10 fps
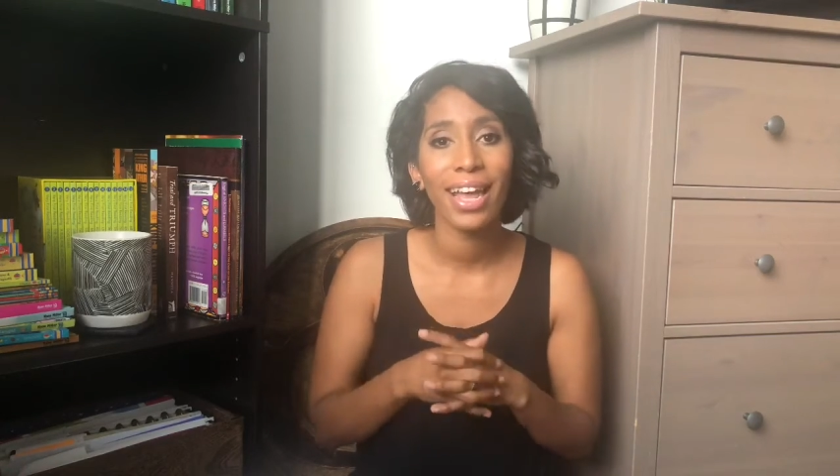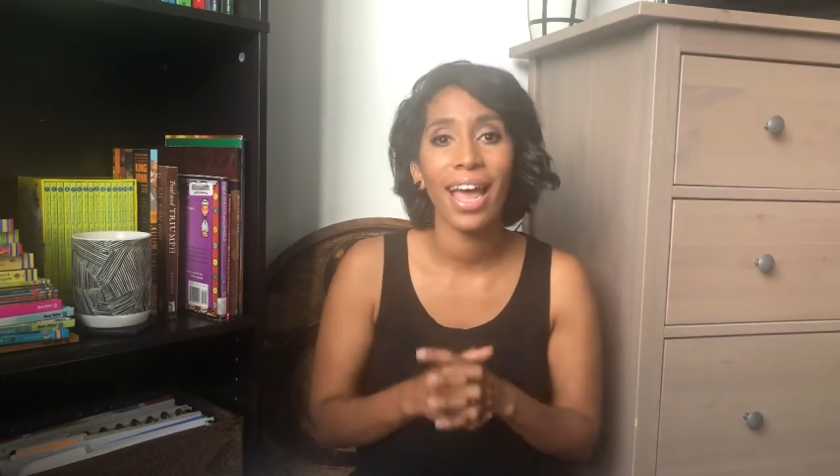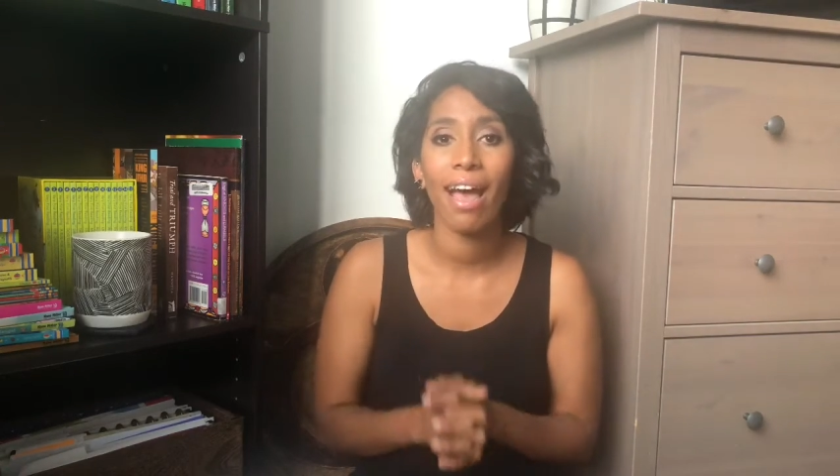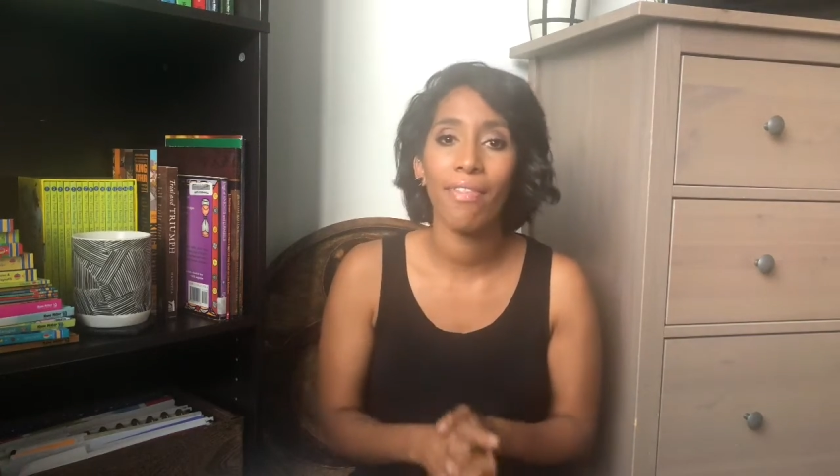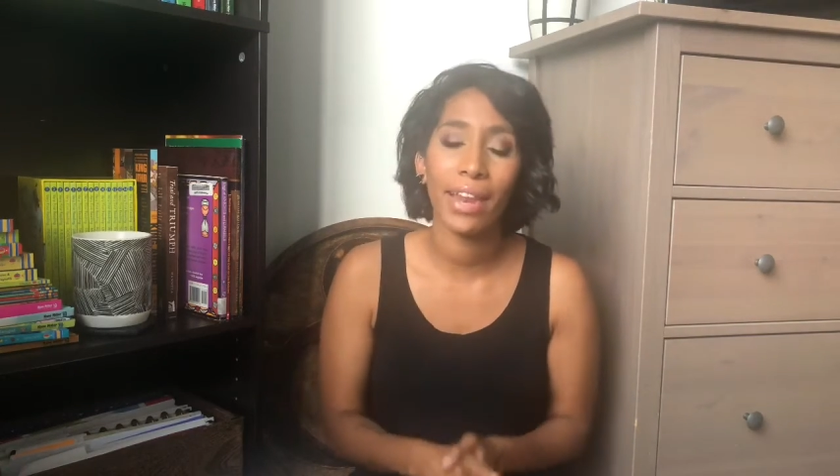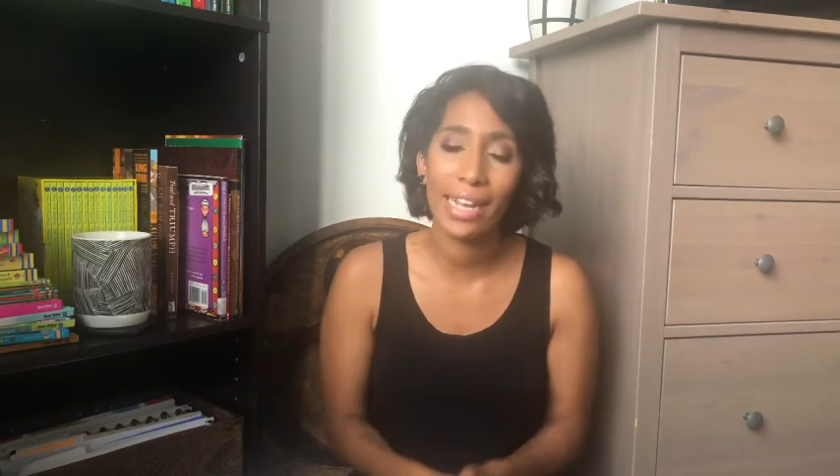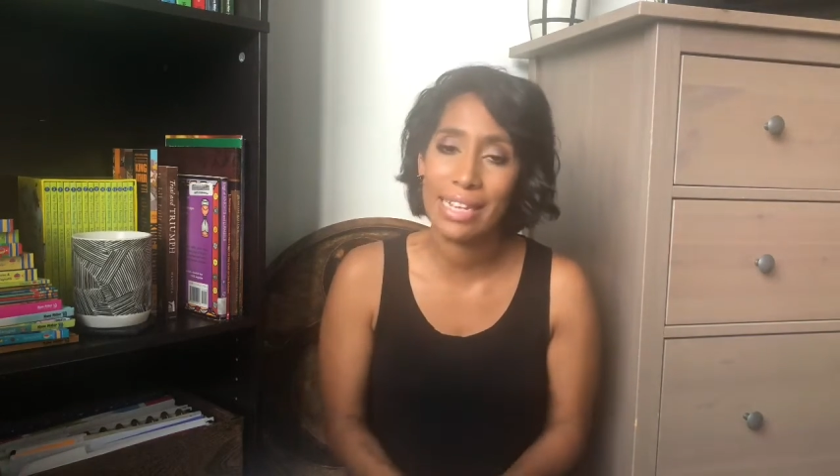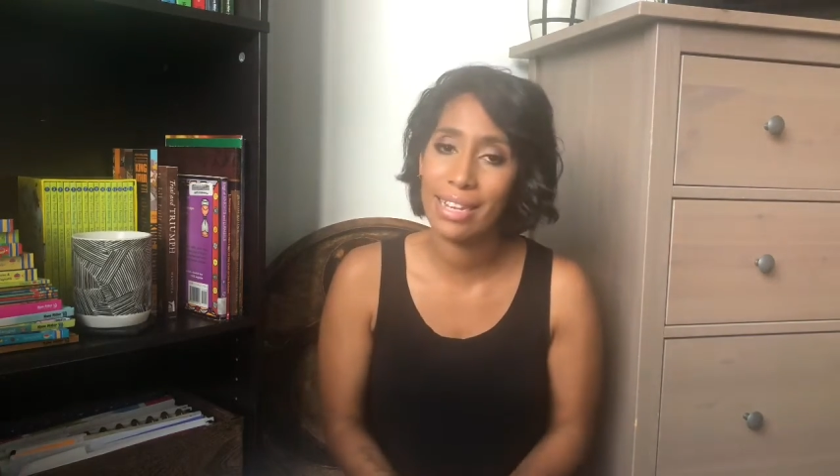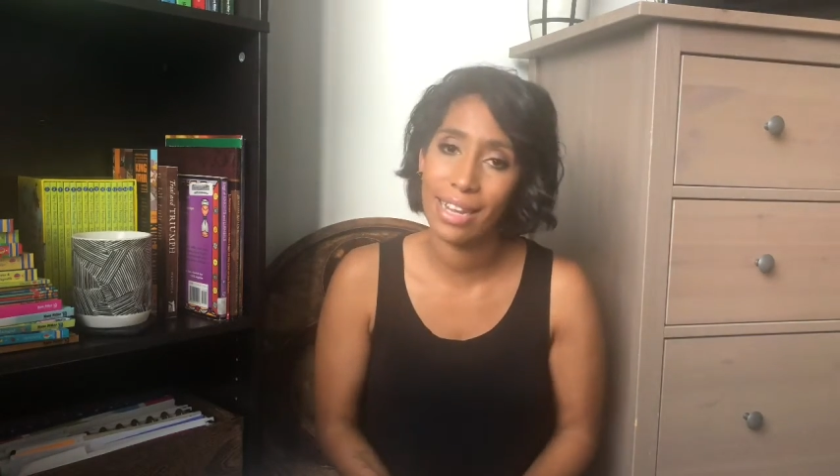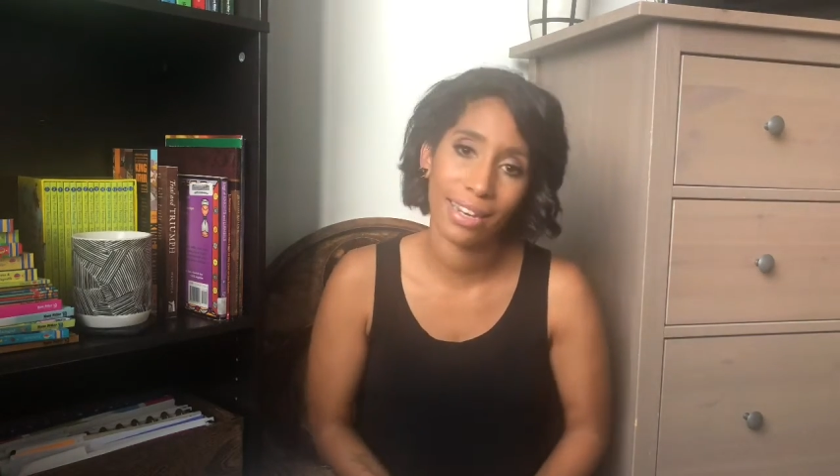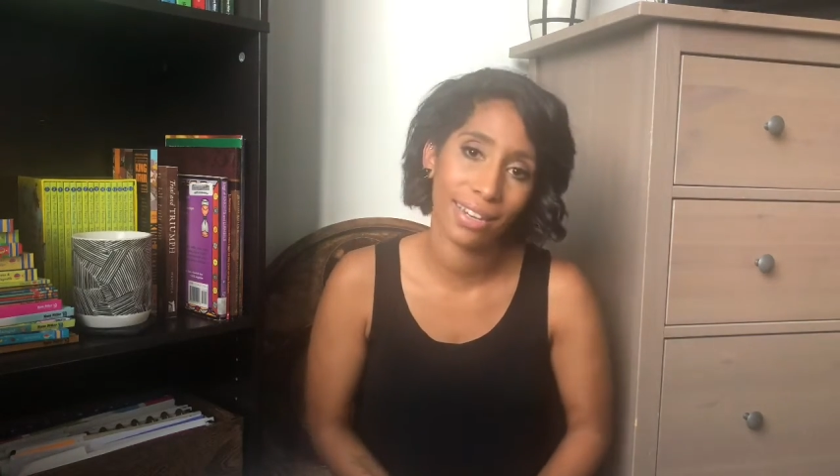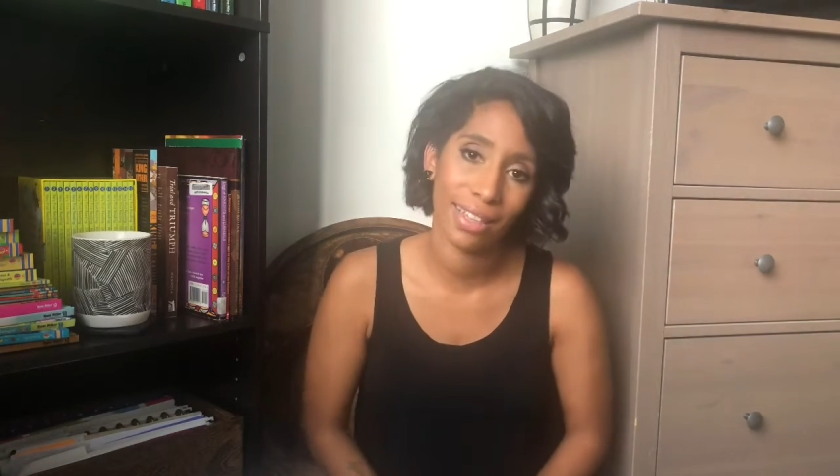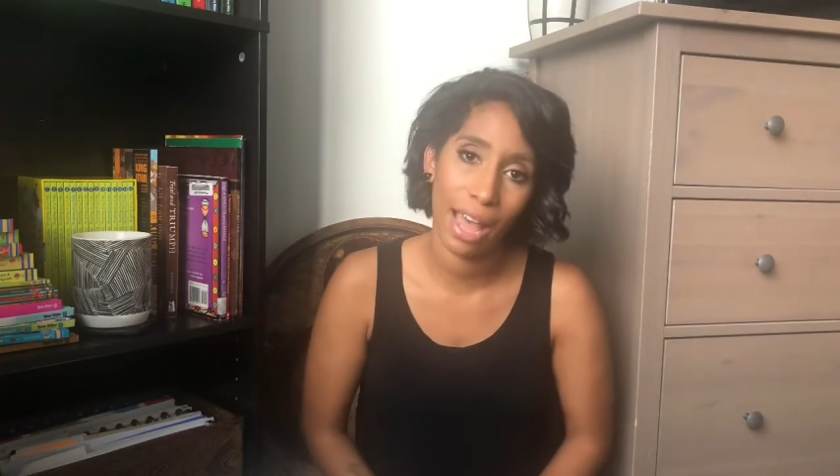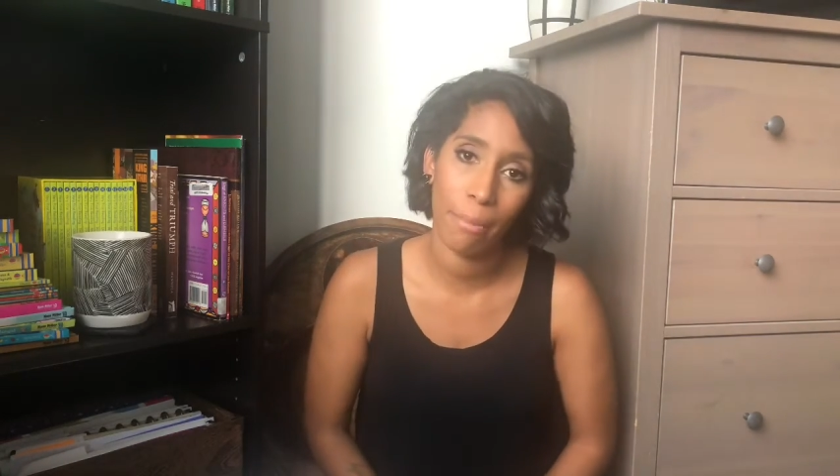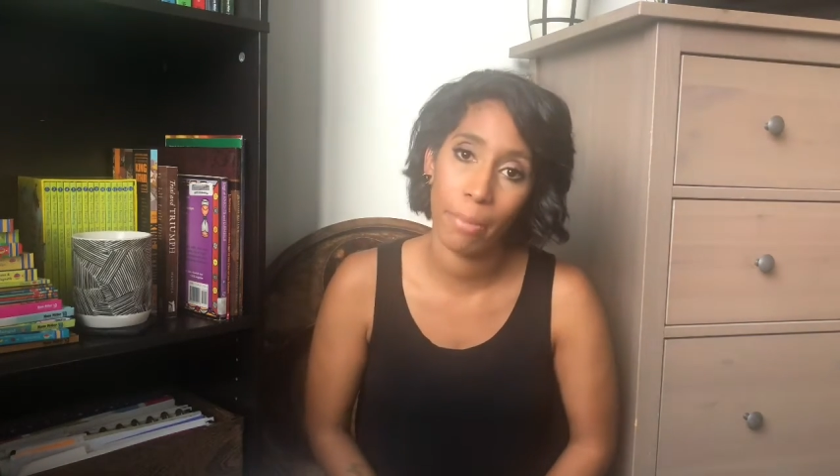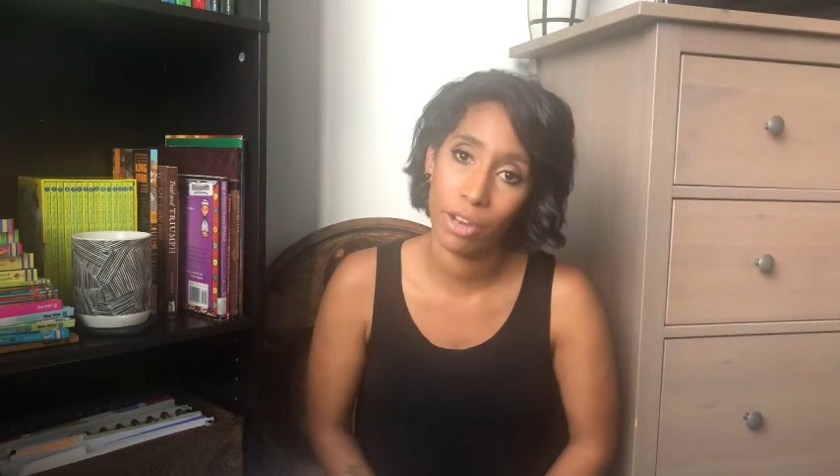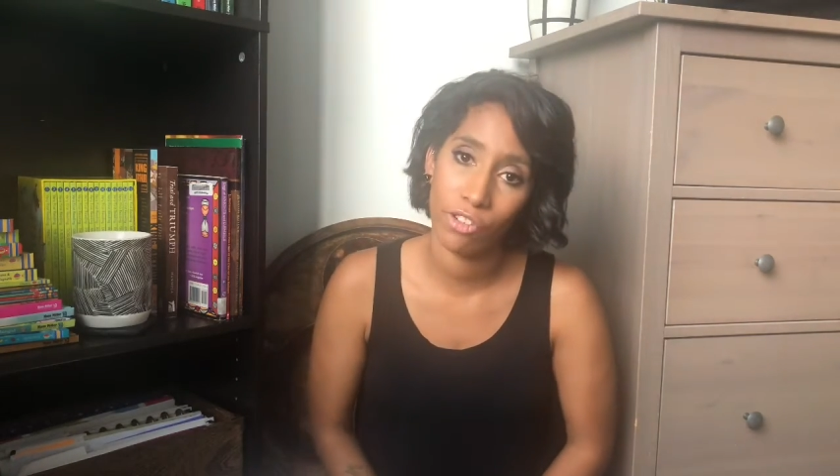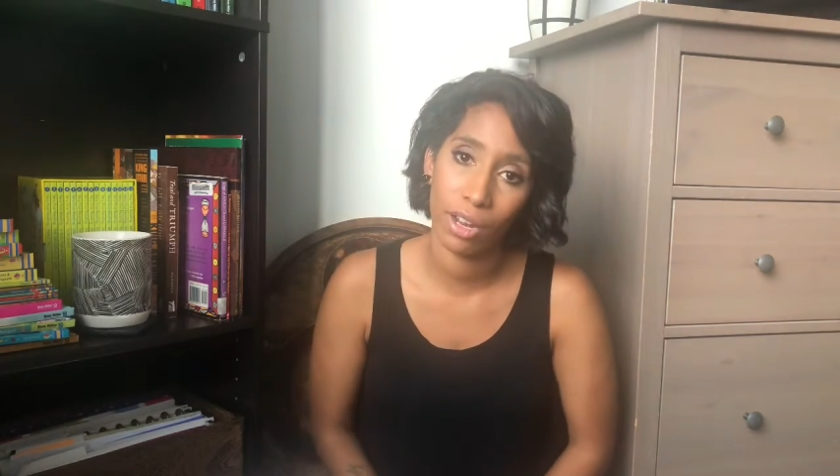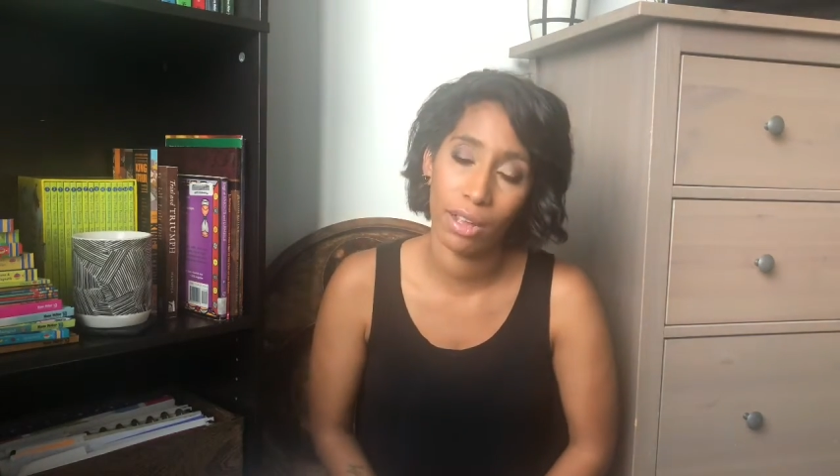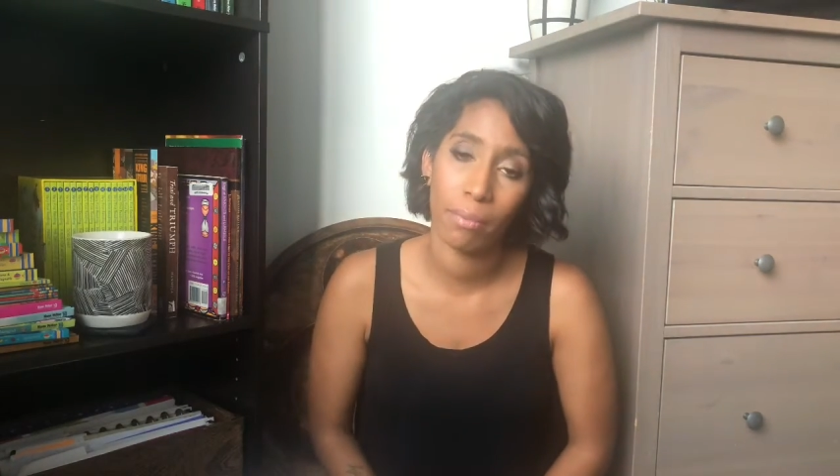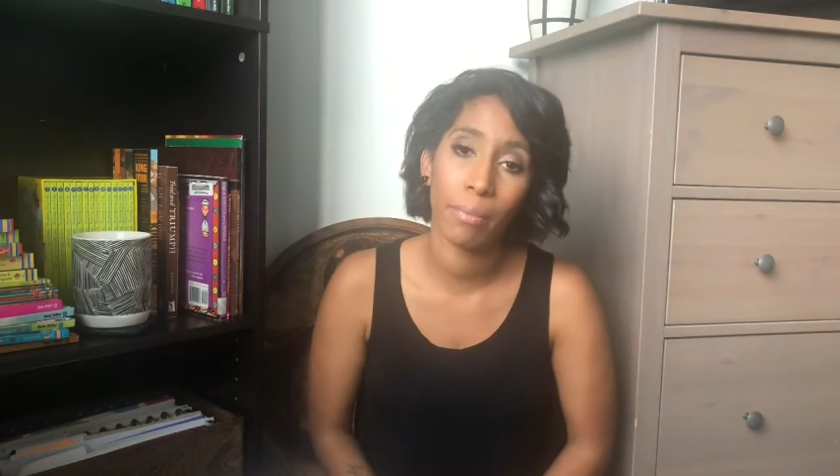and then I stick to that budget.